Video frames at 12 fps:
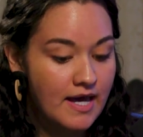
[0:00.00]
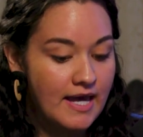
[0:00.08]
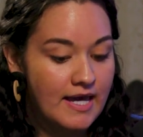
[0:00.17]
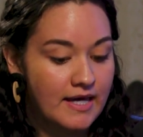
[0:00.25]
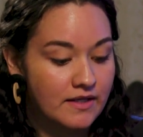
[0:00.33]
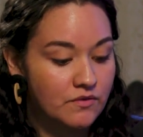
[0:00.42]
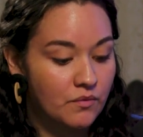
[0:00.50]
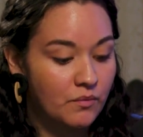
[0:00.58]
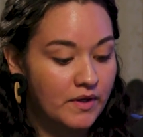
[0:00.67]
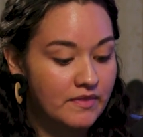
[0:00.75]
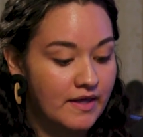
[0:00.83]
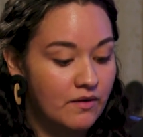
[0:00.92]
and
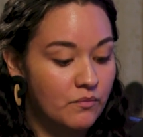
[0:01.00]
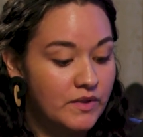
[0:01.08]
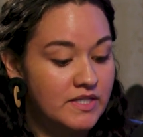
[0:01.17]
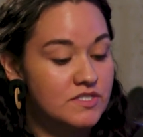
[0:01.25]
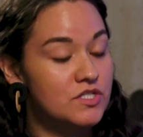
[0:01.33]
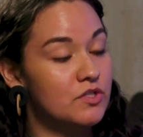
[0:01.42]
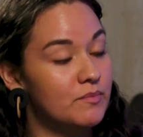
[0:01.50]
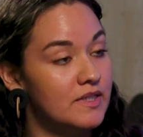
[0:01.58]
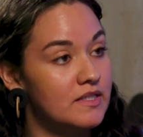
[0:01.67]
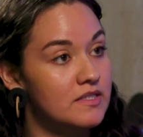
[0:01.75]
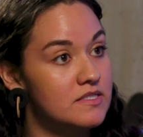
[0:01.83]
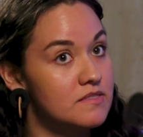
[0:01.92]
one that we as
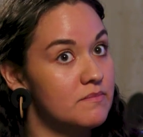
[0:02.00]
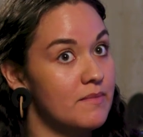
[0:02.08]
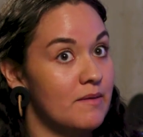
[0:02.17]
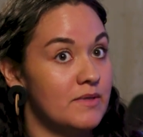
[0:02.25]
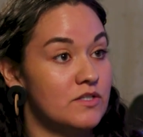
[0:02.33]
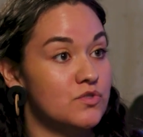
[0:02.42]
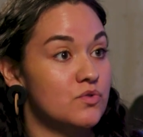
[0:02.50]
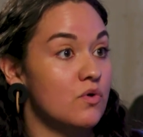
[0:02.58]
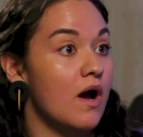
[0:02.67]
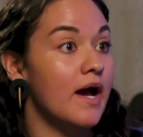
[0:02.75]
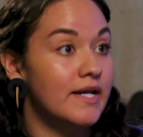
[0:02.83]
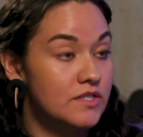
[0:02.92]
humans maybe
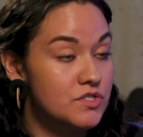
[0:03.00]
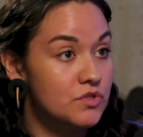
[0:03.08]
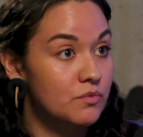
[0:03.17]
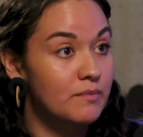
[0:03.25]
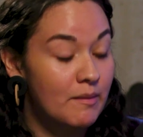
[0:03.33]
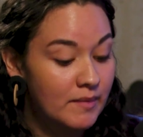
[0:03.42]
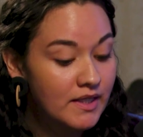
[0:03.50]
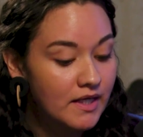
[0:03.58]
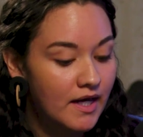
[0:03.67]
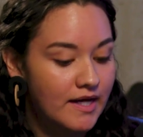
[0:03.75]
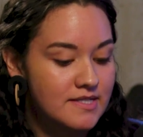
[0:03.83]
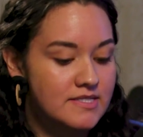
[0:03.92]
try to
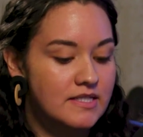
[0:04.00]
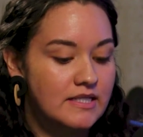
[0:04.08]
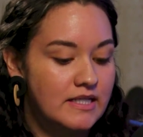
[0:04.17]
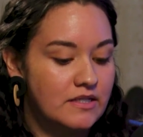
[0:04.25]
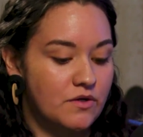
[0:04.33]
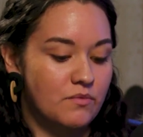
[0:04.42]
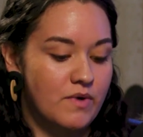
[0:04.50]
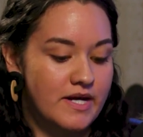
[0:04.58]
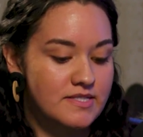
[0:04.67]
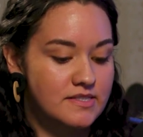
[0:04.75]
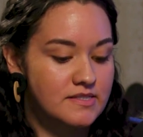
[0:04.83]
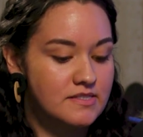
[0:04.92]
mimic as the need
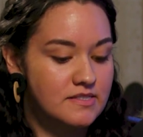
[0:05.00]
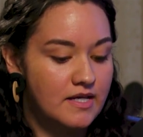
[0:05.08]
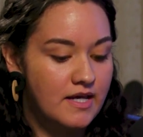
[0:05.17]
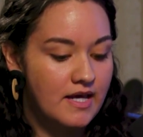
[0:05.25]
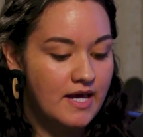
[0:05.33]
arises.